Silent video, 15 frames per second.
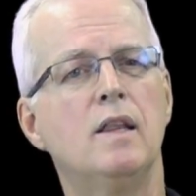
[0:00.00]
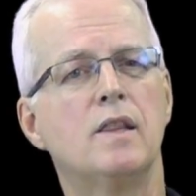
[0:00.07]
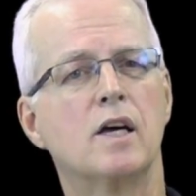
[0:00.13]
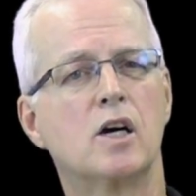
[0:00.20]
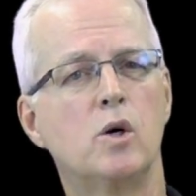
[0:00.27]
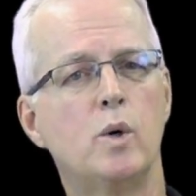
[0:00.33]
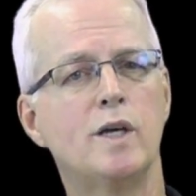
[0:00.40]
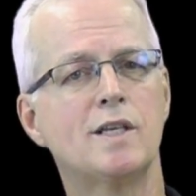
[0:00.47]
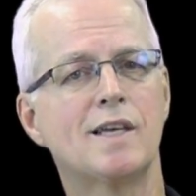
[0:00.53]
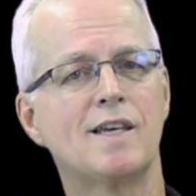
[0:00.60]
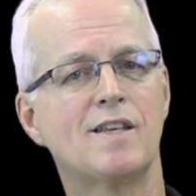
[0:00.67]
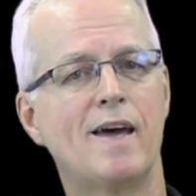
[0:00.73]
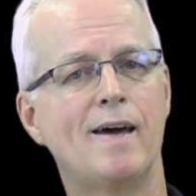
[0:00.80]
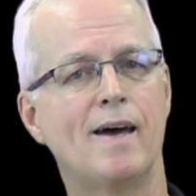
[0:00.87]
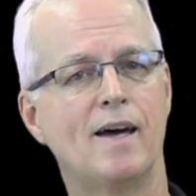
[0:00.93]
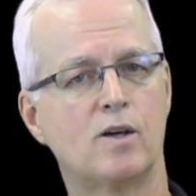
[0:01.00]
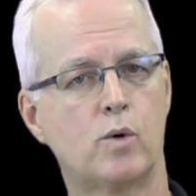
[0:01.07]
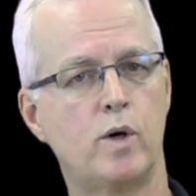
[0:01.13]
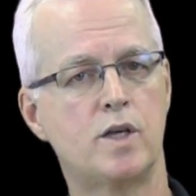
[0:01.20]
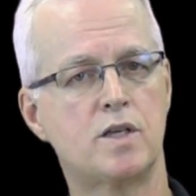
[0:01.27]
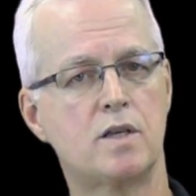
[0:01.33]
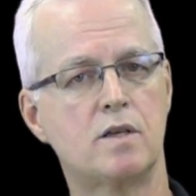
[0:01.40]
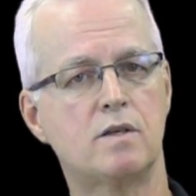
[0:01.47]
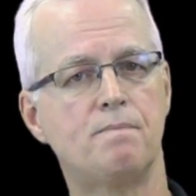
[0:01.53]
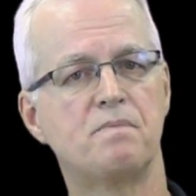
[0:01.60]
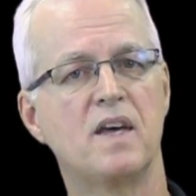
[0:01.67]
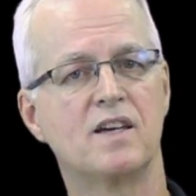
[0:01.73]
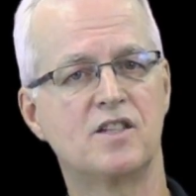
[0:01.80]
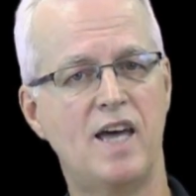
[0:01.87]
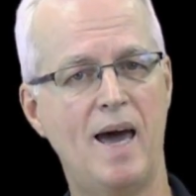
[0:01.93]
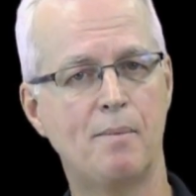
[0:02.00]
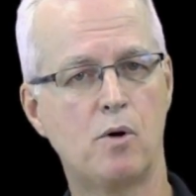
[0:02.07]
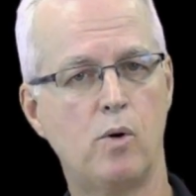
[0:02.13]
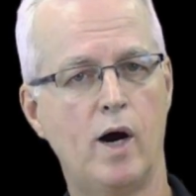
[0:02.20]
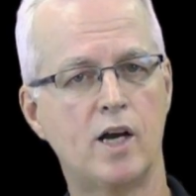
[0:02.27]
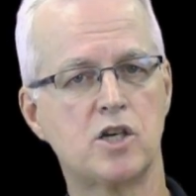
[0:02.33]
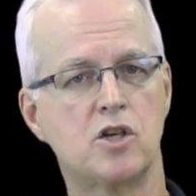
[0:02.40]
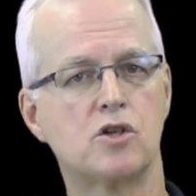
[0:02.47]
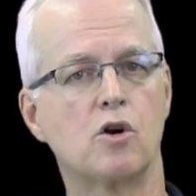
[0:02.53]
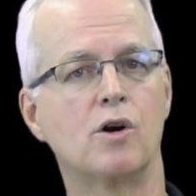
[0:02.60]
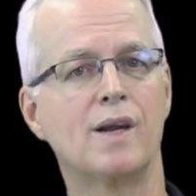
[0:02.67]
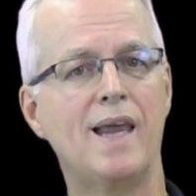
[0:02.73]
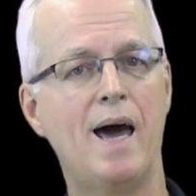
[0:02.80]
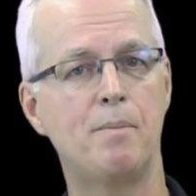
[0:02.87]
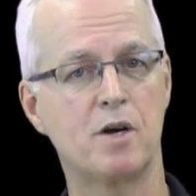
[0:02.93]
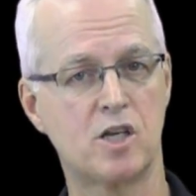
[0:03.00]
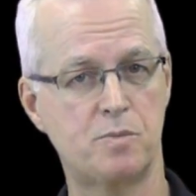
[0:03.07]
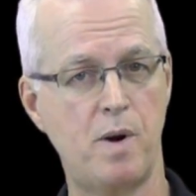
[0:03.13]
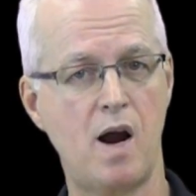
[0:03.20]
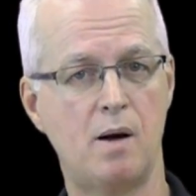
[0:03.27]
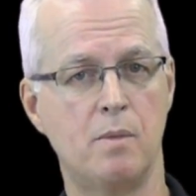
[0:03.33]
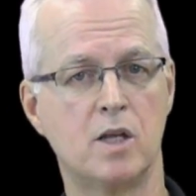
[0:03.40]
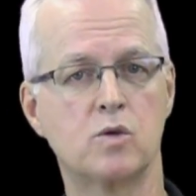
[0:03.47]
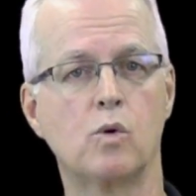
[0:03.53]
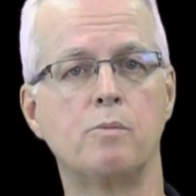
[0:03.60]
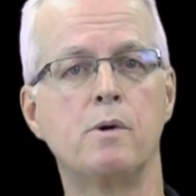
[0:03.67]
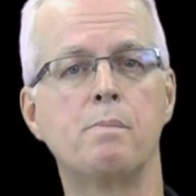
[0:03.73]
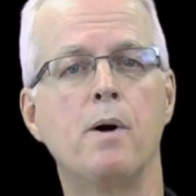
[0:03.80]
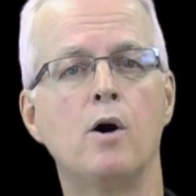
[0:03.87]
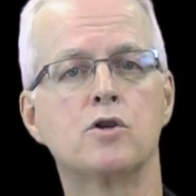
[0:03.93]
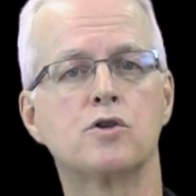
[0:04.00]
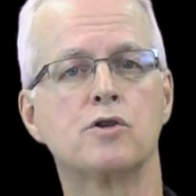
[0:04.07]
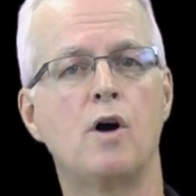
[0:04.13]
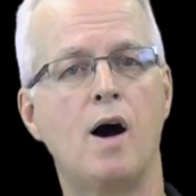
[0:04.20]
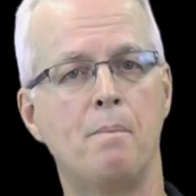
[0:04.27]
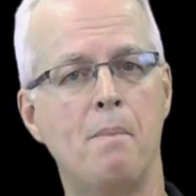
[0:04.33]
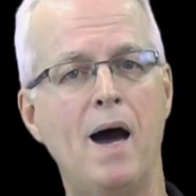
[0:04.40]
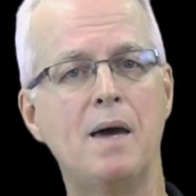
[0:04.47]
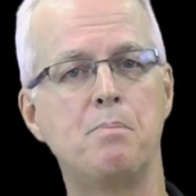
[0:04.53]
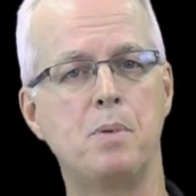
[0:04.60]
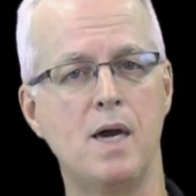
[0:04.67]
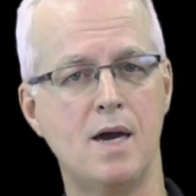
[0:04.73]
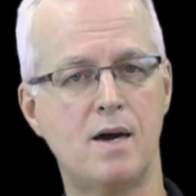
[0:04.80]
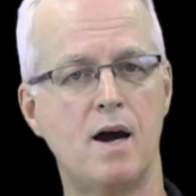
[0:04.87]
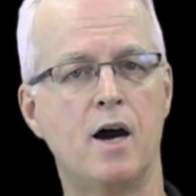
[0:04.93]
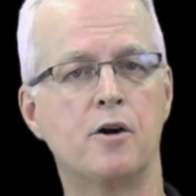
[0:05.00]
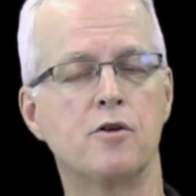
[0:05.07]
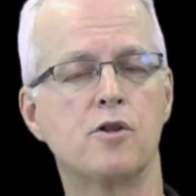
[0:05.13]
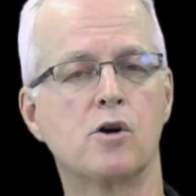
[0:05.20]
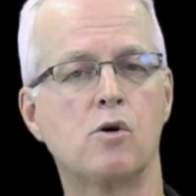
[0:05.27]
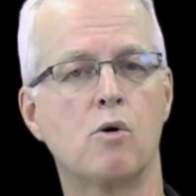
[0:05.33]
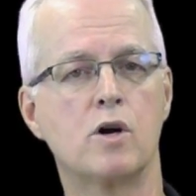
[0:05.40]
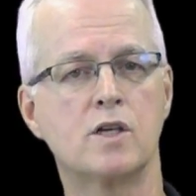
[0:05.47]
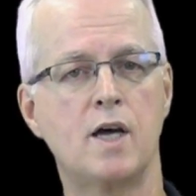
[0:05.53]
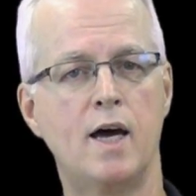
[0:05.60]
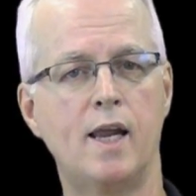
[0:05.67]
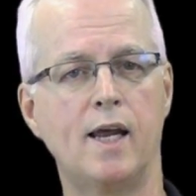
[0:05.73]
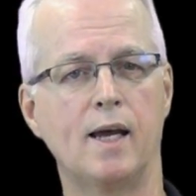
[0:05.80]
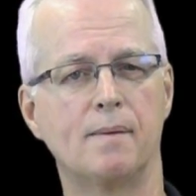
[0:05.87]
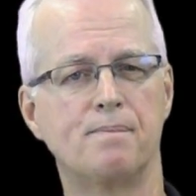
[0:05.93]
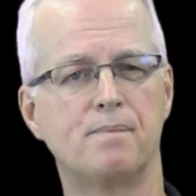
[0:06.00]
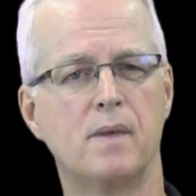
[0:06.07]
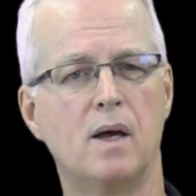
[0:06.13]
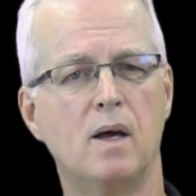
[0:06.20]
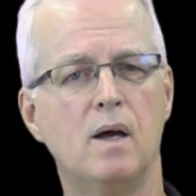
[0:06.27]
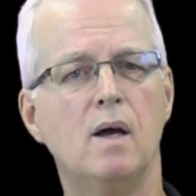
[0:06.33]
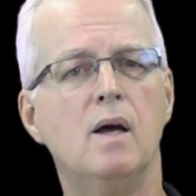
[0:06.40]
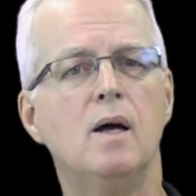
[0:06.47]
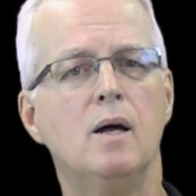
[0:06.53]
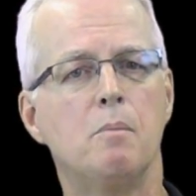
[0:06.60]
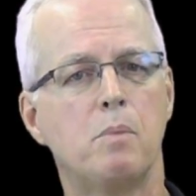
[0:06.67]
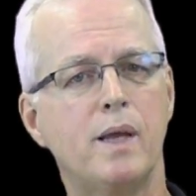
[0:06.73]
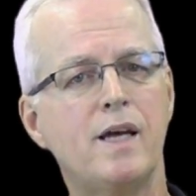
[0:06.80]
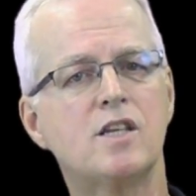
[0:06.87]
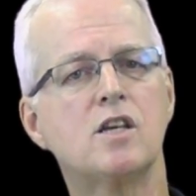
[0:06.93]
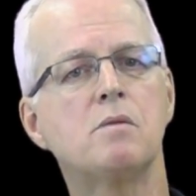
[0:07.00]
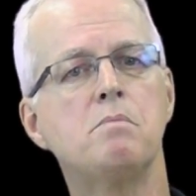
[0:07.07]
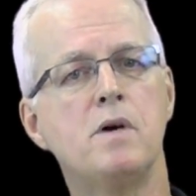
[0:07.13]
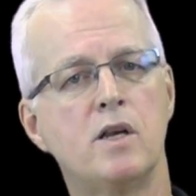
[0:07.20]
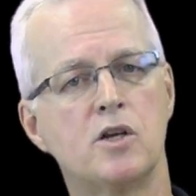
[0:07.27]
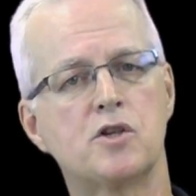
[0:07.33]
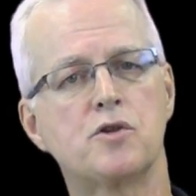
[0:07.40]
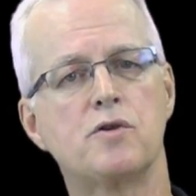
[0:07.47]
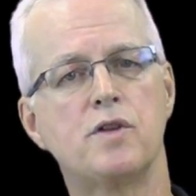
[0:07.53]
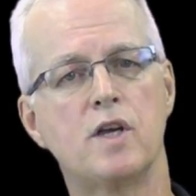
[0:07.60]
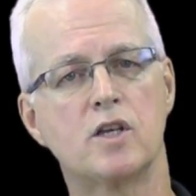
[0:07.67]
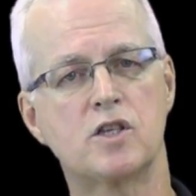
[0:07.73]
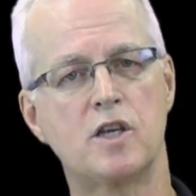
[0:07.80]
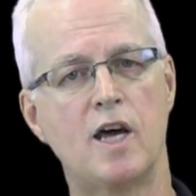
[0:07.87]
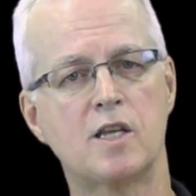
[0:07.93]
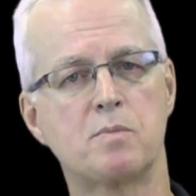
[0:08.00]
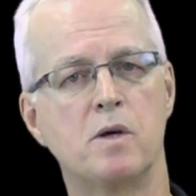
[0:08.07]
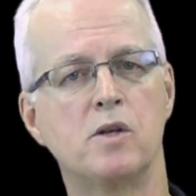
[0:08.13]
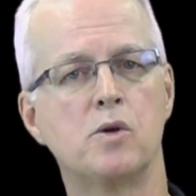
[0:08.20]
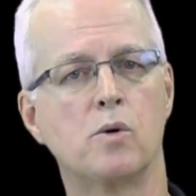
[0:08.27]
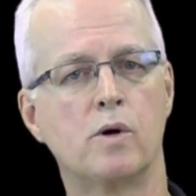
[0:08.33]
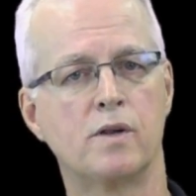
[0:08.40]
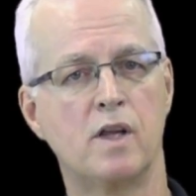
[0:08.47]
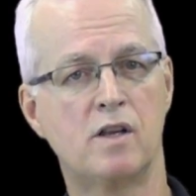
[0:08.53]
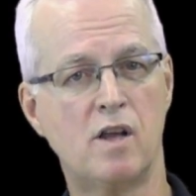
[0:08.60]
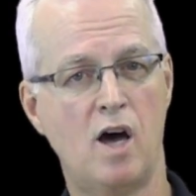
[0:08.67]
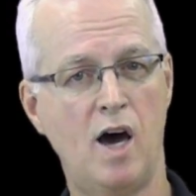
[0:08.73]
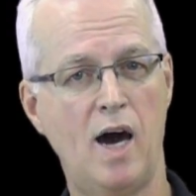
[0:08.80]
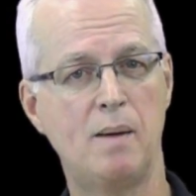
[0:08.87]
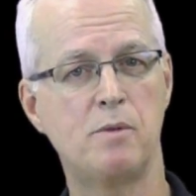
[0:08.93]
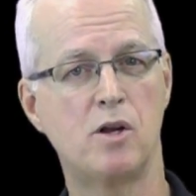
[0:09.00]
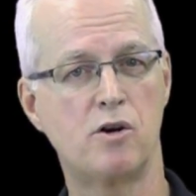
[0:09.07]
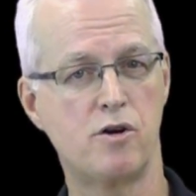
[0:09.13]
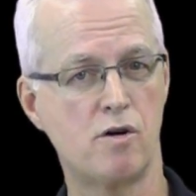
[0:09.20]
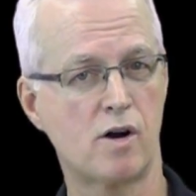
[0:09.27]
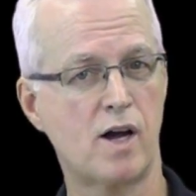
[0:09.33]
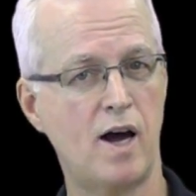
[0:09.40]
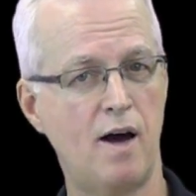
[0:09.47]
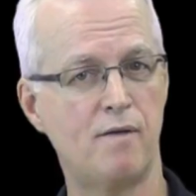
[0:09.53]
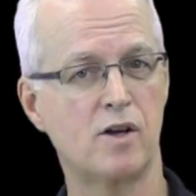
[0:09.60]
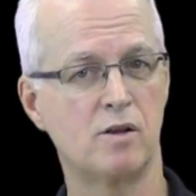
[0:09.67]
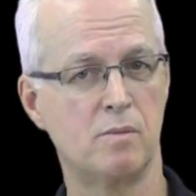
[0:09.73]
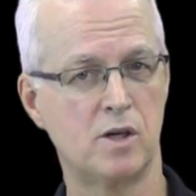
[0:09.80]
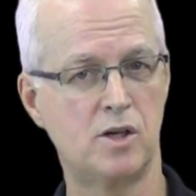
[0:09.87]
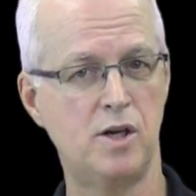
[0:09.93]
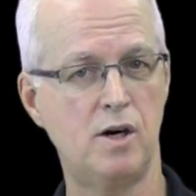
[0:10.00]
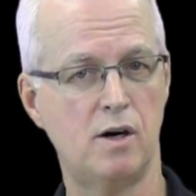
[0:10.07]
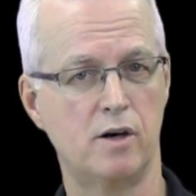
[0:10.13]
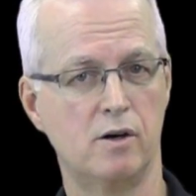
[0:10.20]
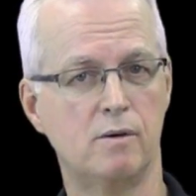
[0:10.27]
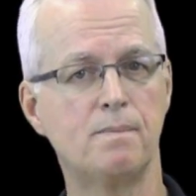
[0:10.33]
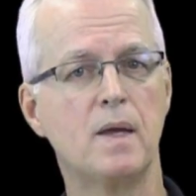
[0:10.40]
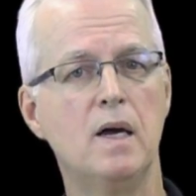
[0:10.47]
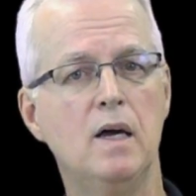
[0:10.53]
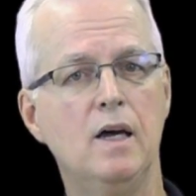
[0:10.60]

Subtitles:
The quizzes, exam questions, or lab experiments will be posted on MyPeak under the course heading. Please administer the assessment during the time that you're covering the material.